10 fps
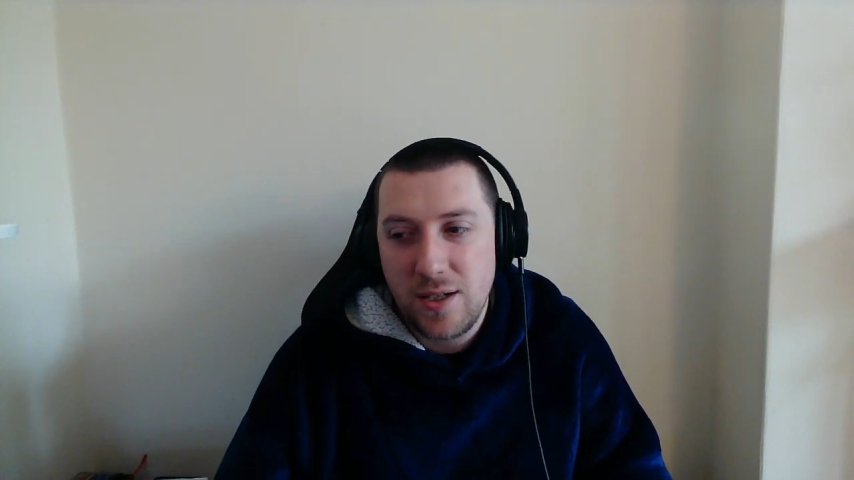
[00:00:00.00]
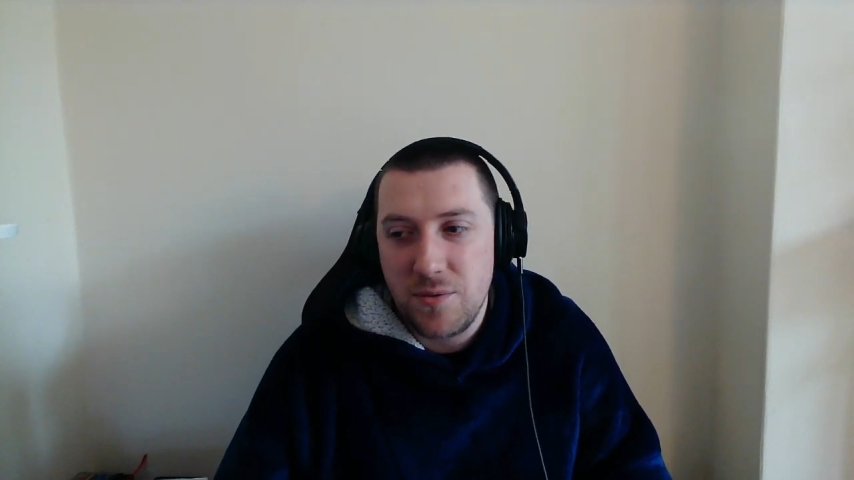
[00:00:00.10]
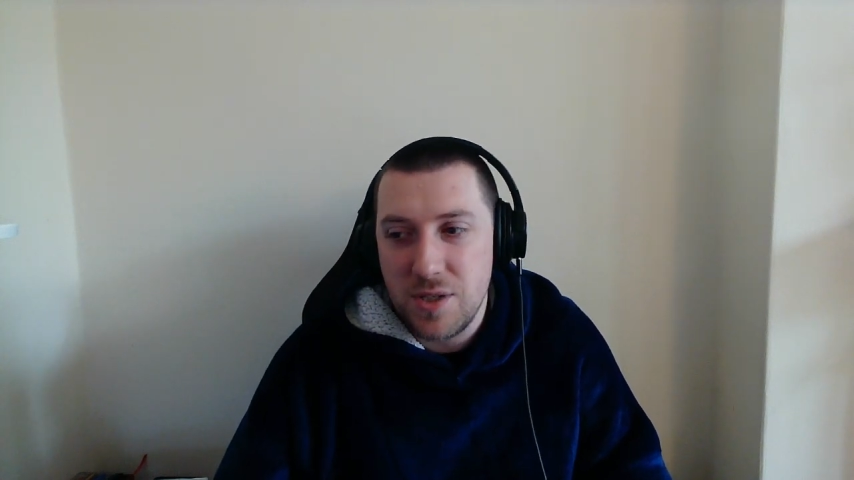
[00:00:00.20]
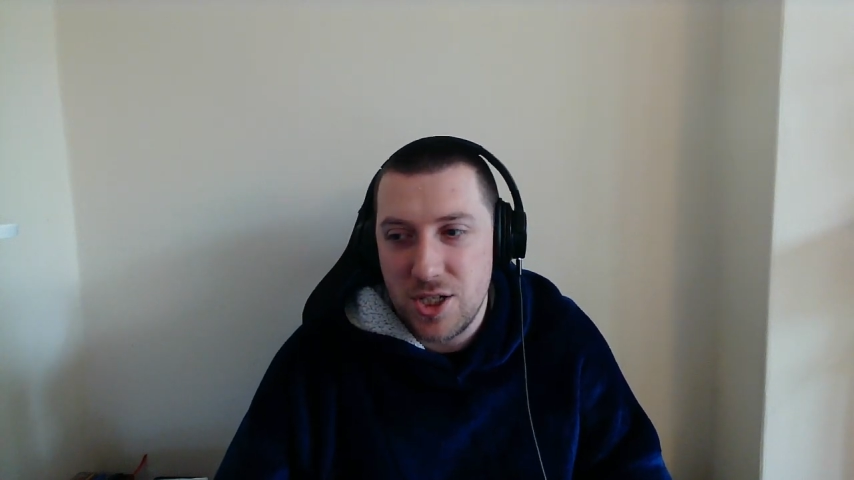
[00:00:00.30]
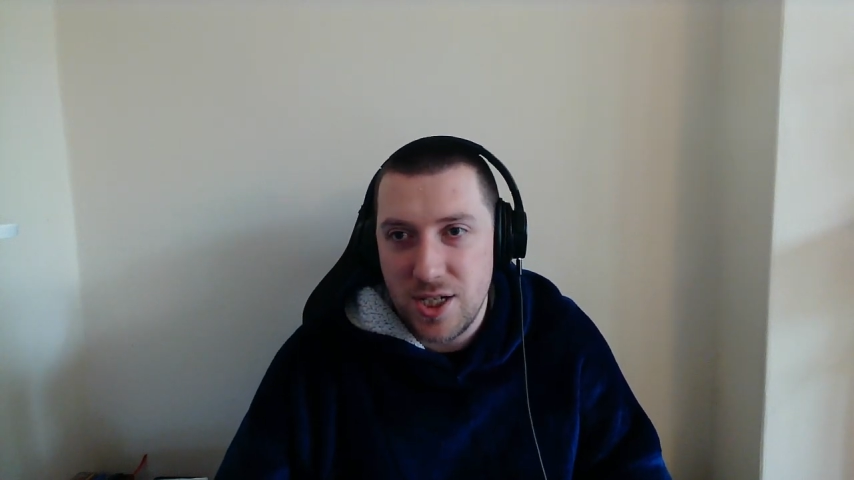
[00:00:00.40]

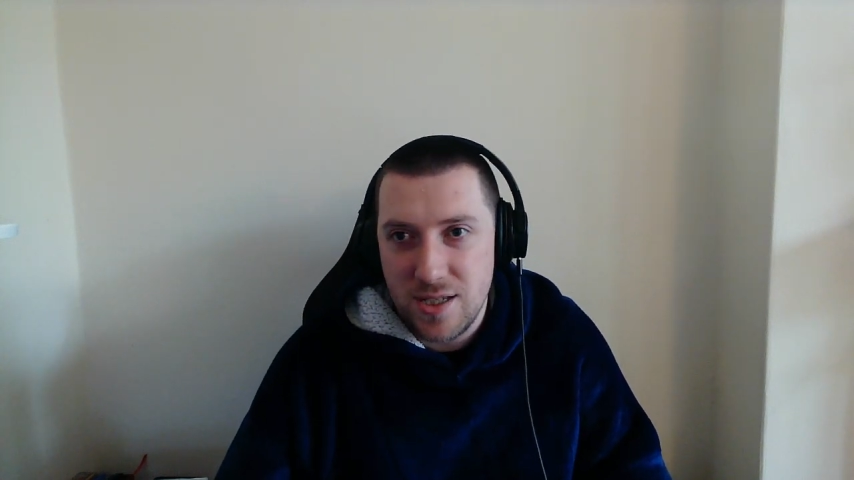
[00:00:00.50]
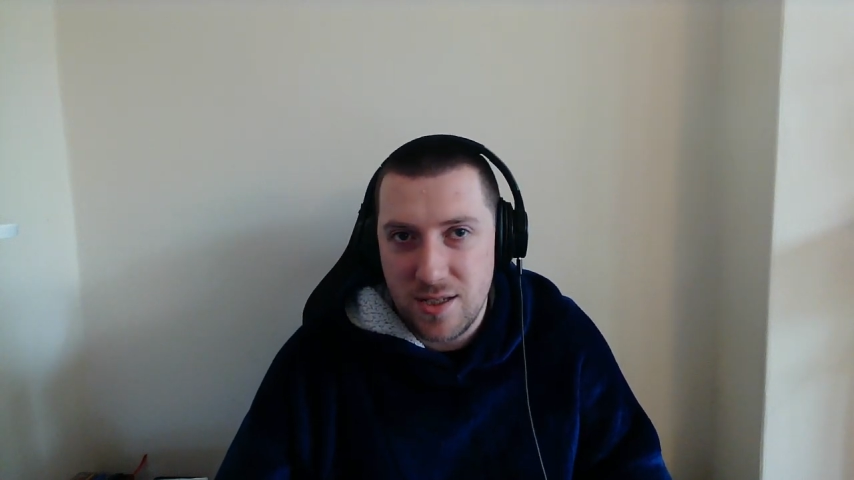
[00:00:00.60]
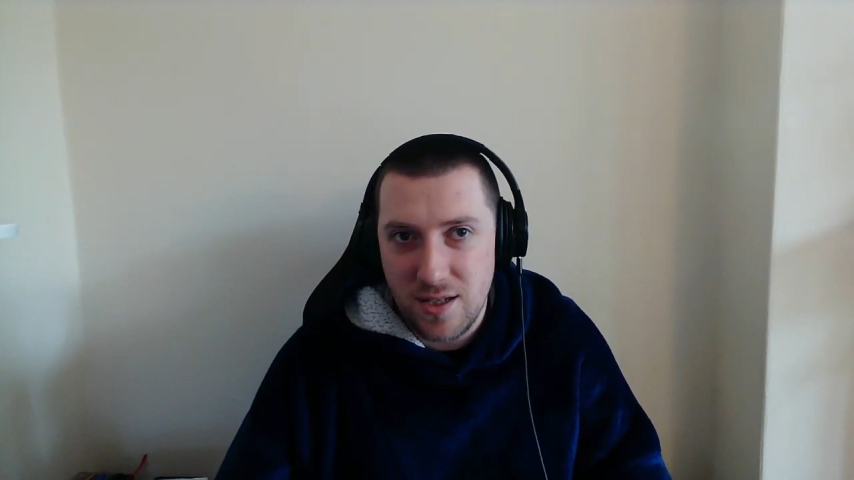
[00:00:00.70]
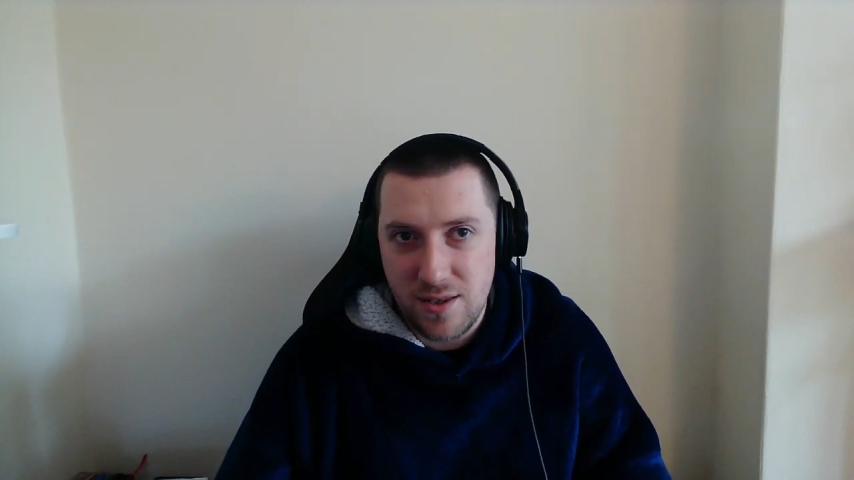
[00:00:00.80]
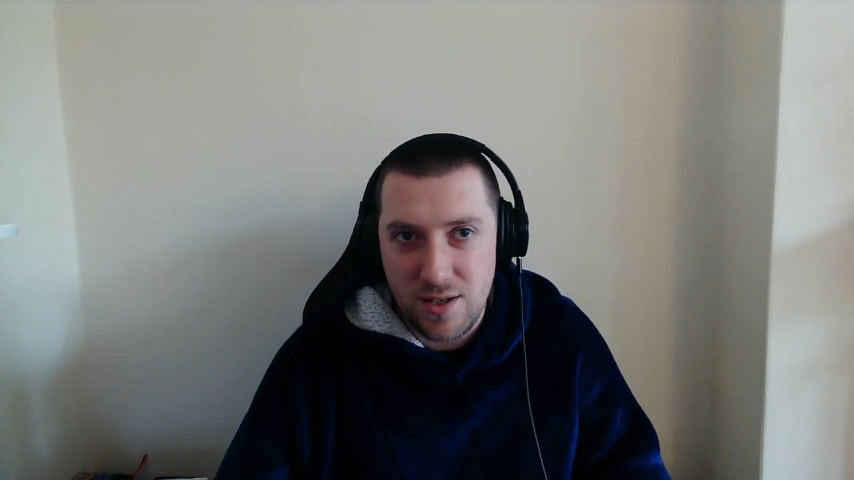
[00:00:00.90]
which is
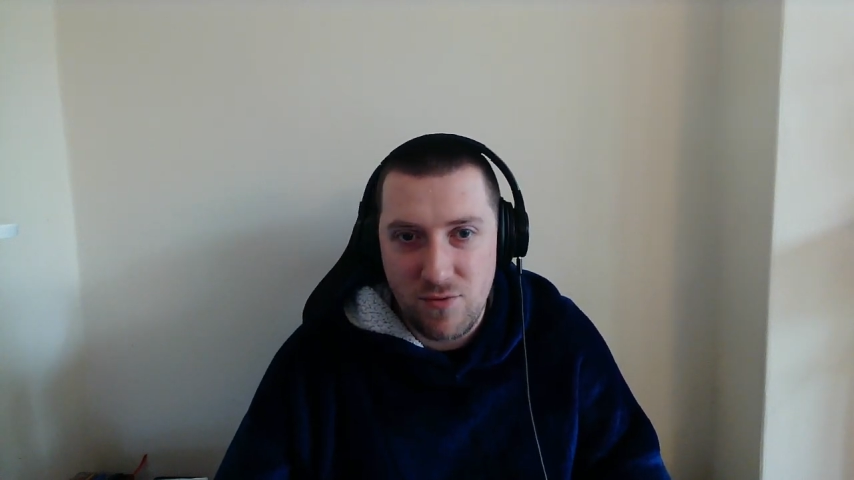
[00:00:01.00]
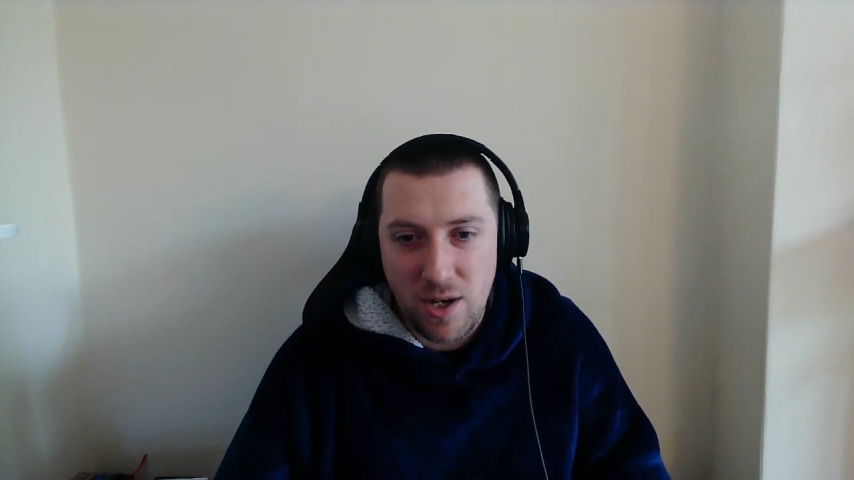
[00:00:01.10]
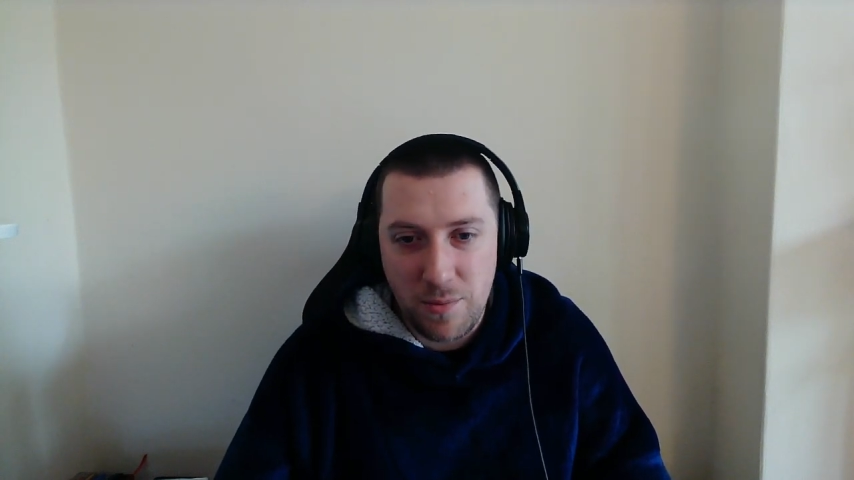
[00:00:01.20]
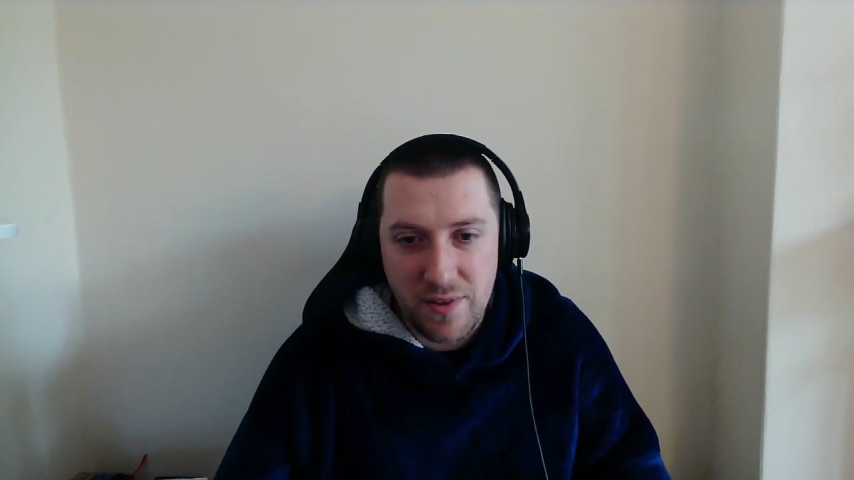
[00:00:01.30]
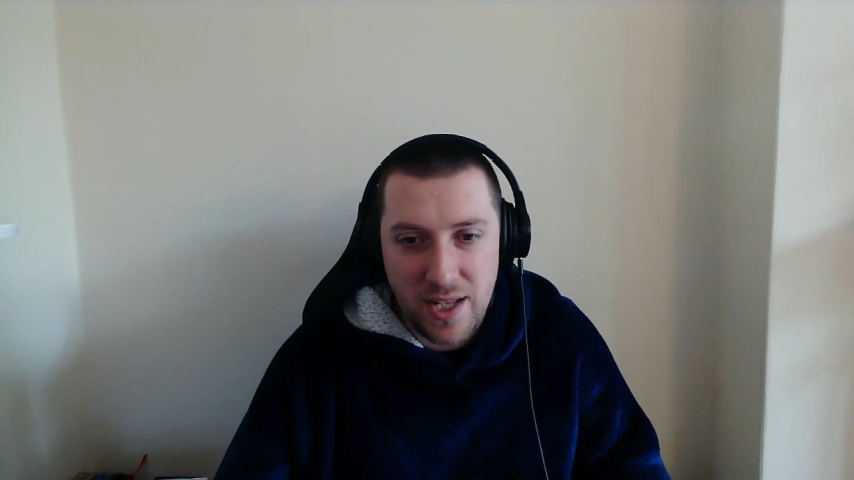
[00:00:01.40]
the
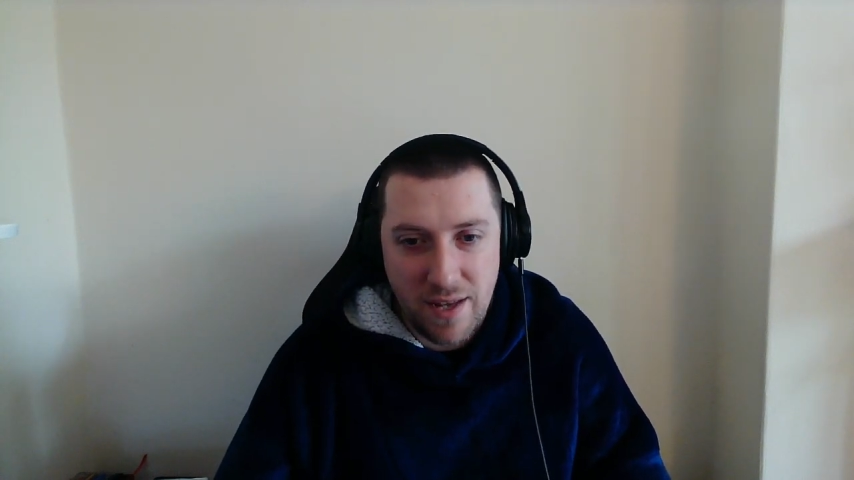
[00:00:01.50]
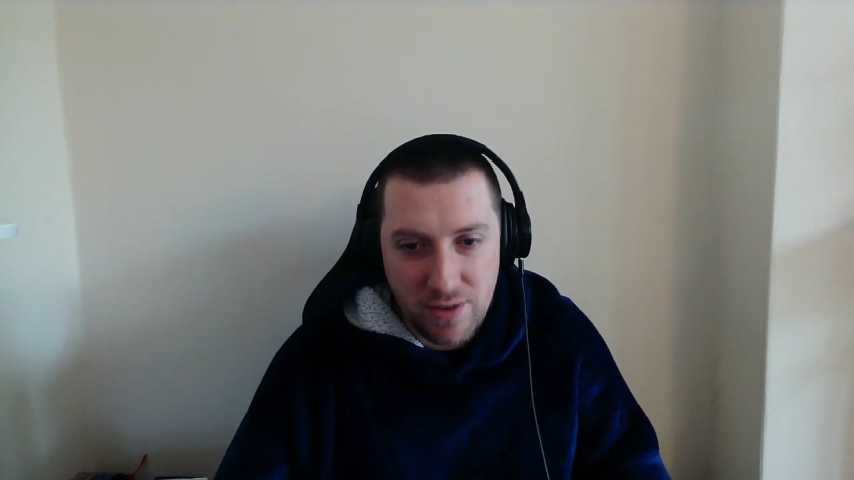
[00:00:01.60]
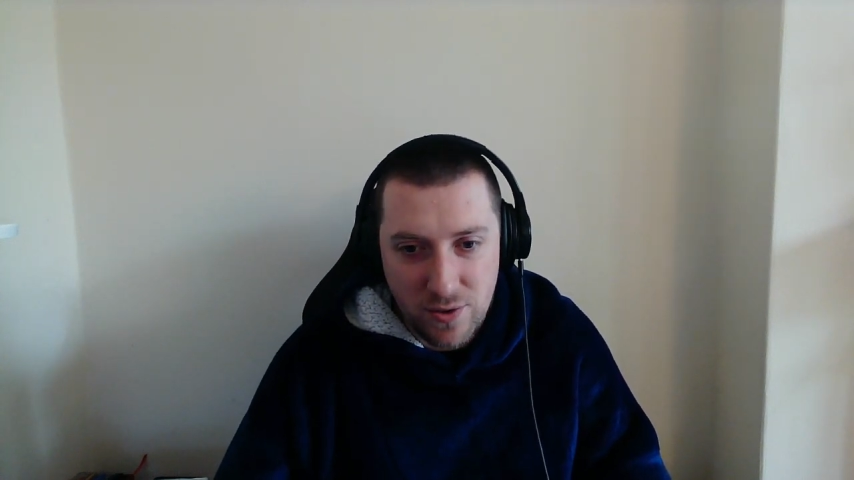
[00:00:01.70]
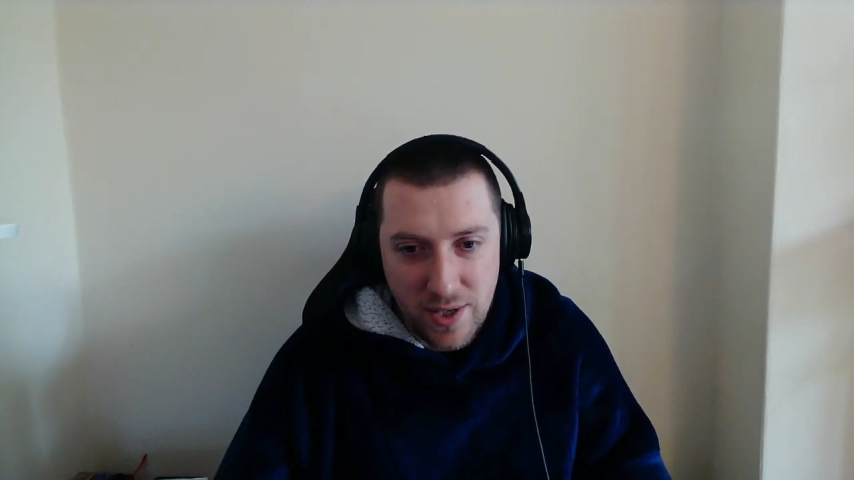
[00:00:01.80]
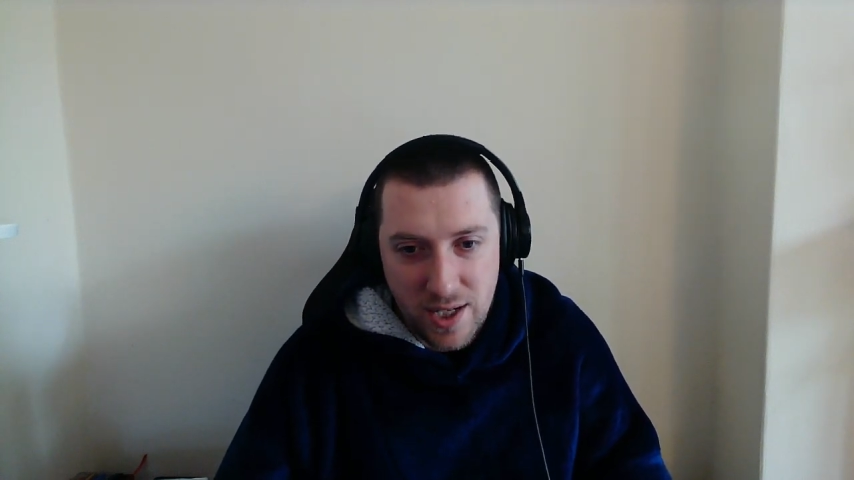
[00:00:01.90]
realm of the
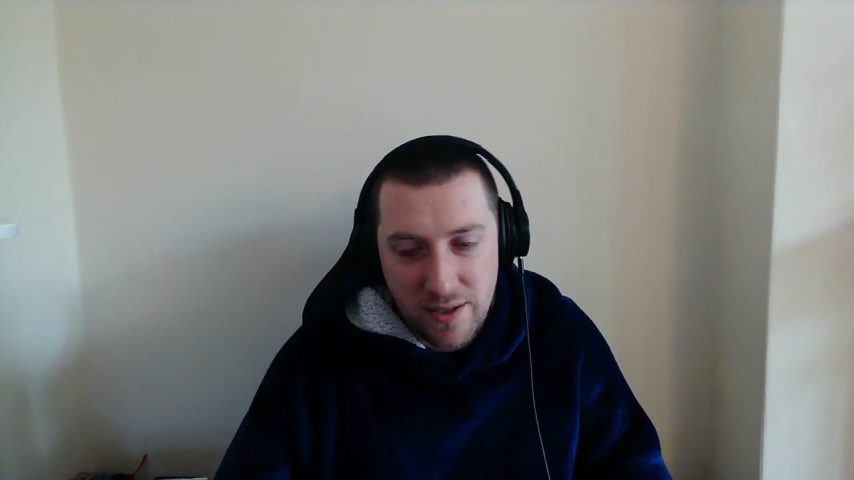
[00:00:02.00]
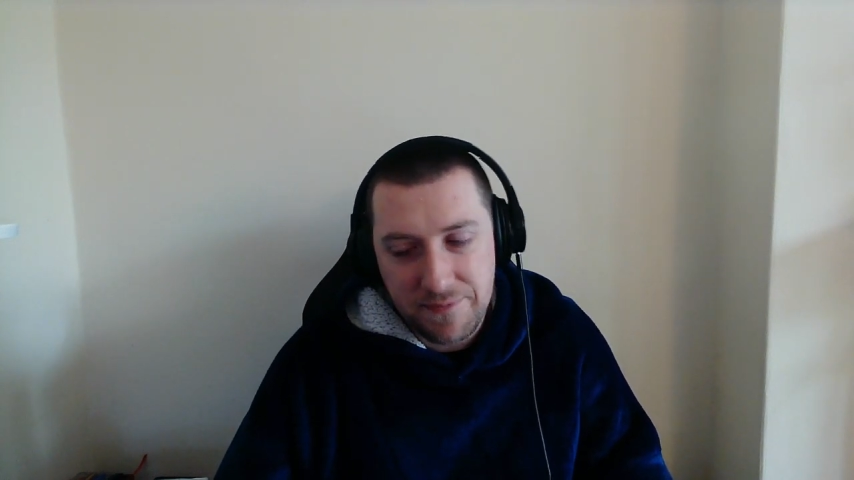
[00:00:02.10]
Everqueen.